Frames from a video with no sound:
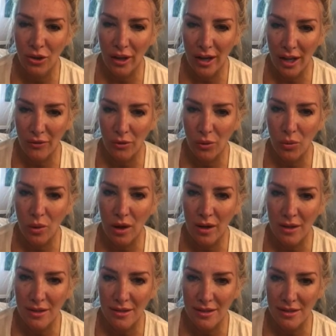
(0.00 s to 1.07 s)
that ever
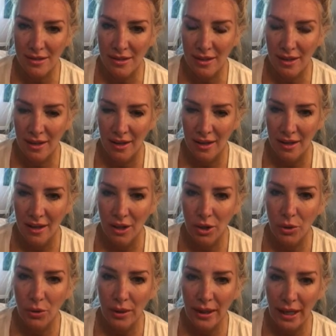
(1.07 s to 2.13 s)
was,
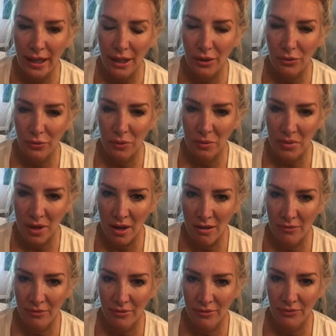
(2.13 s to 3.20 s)
created from
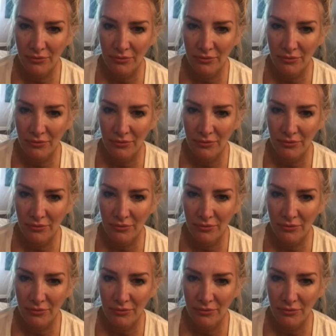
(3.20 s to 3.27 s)
love.